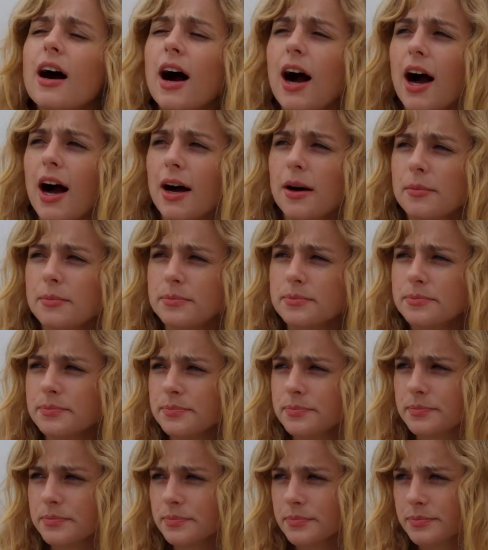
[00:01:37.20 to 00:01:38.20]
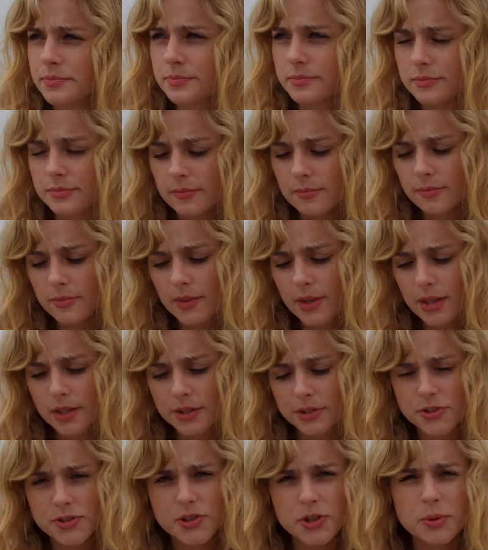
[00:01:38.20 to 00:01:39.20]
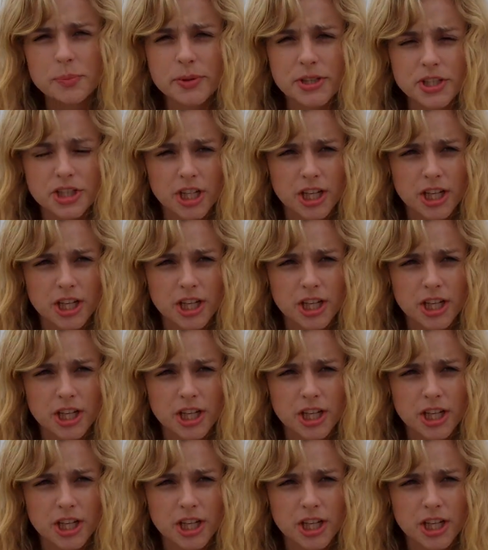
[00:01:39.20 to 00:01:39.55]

um, Stupid